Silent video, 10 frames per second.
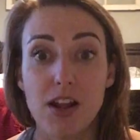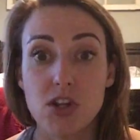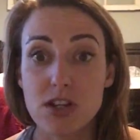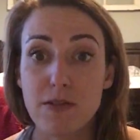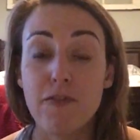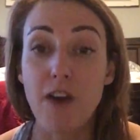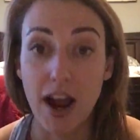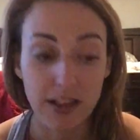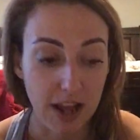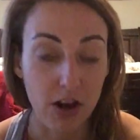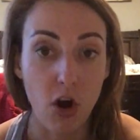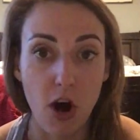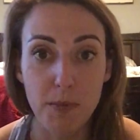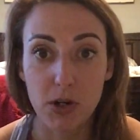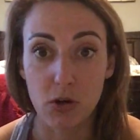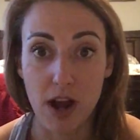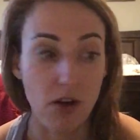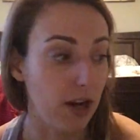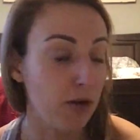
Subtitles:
Just find that common ground.